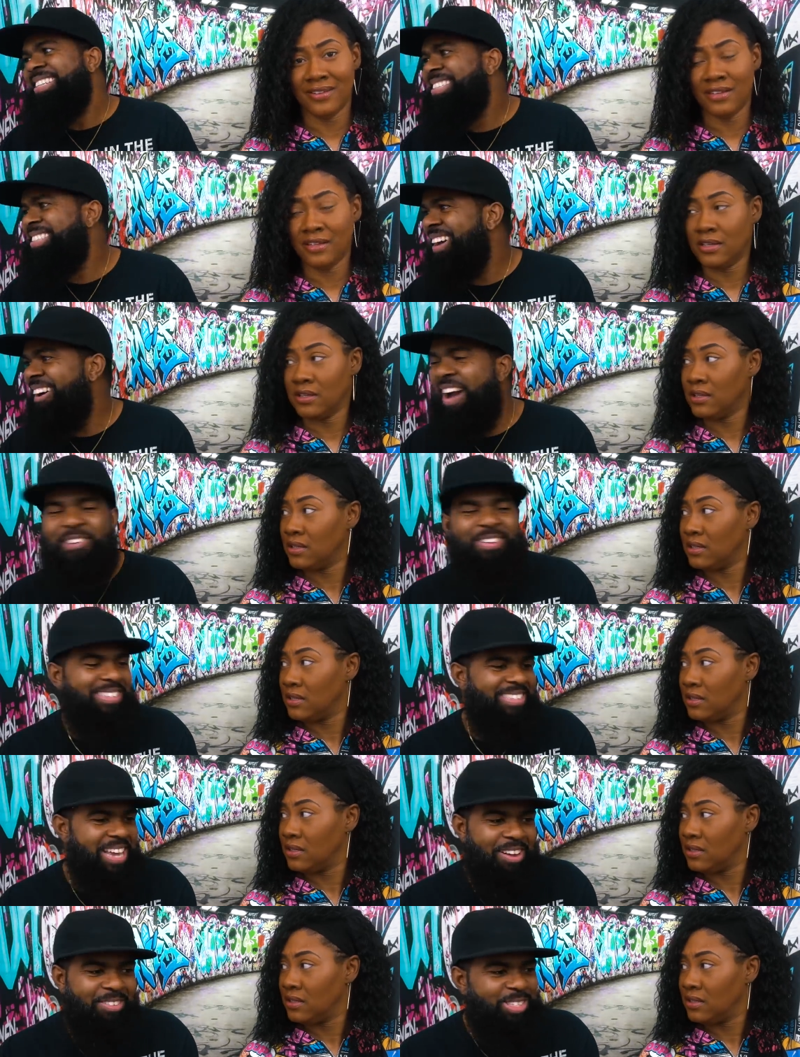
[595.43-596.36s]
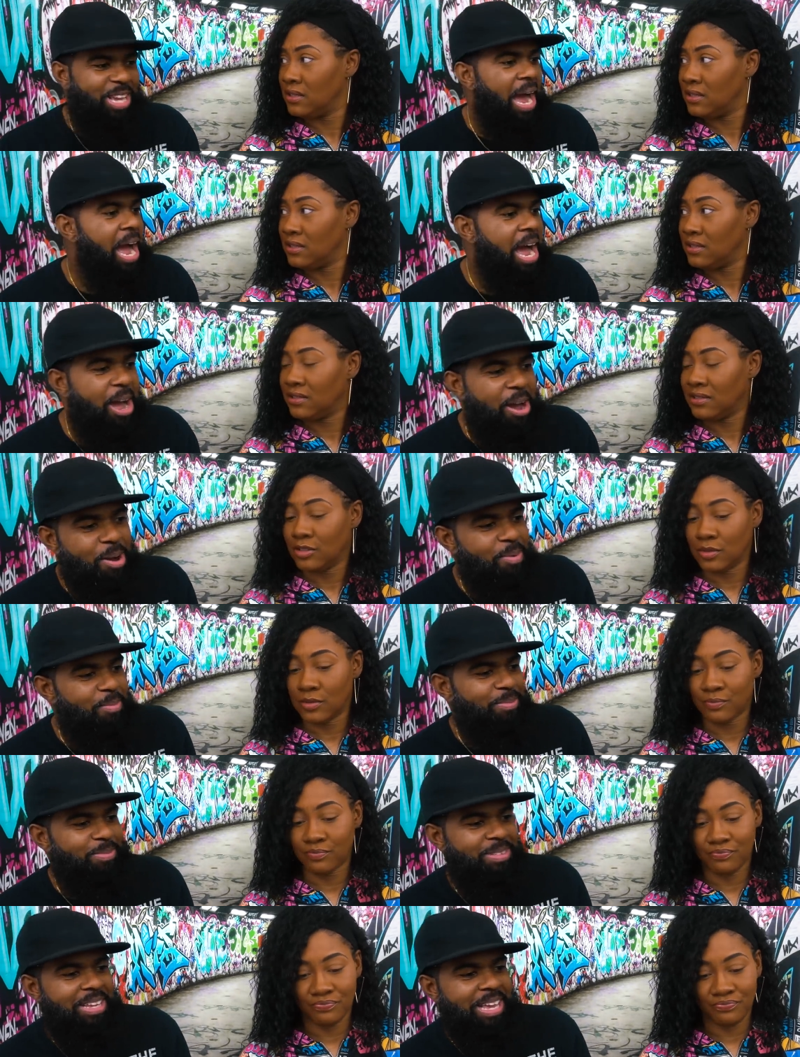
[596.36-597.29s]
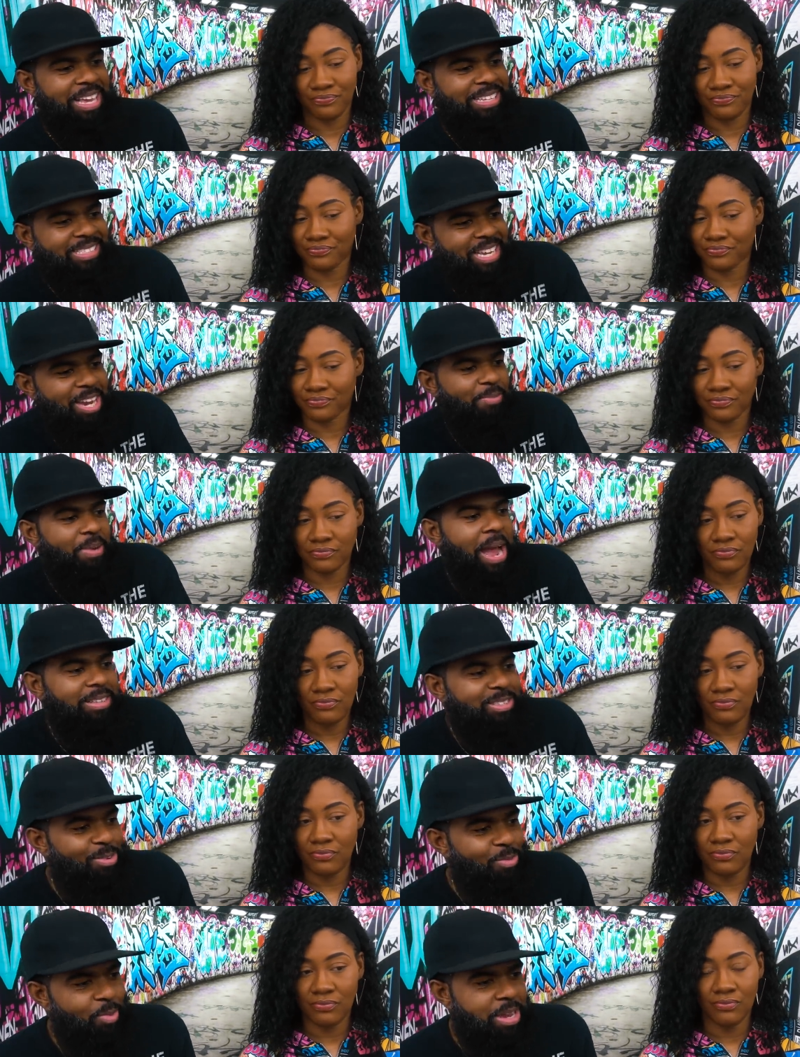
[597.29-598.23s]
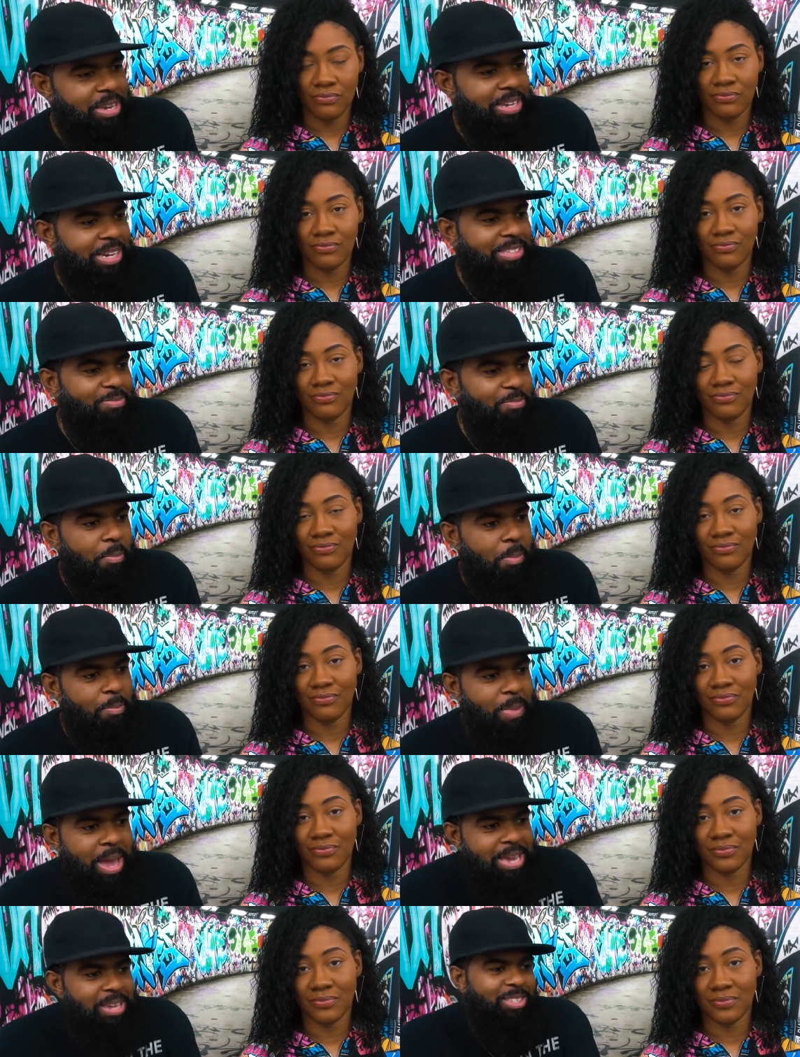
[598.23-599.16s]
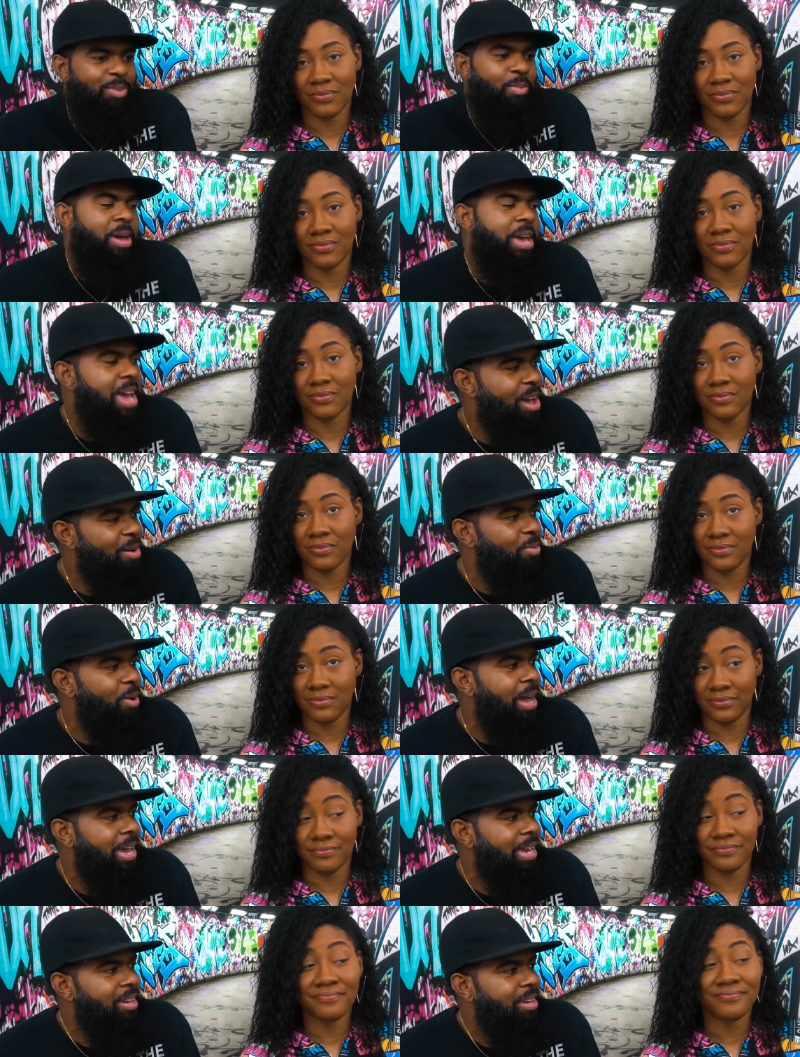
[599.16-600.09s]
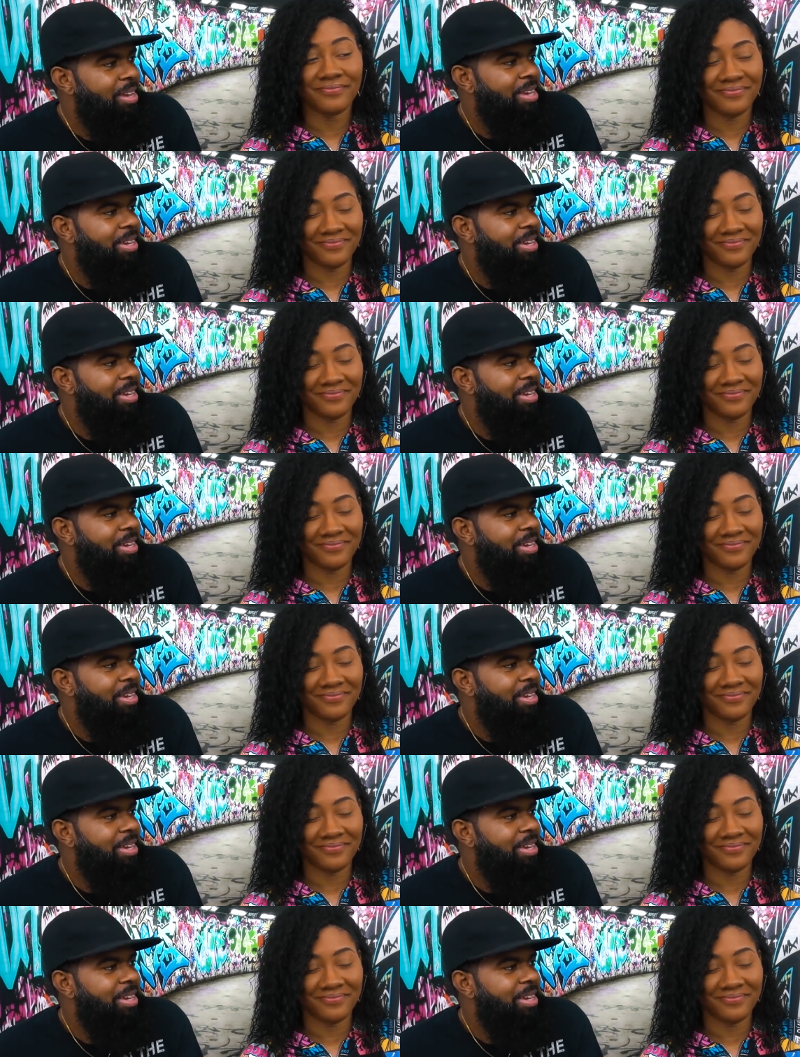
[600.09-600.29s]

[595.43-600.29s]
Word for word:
Speaker 1: So every single time it seemed like Tariq is making some headway,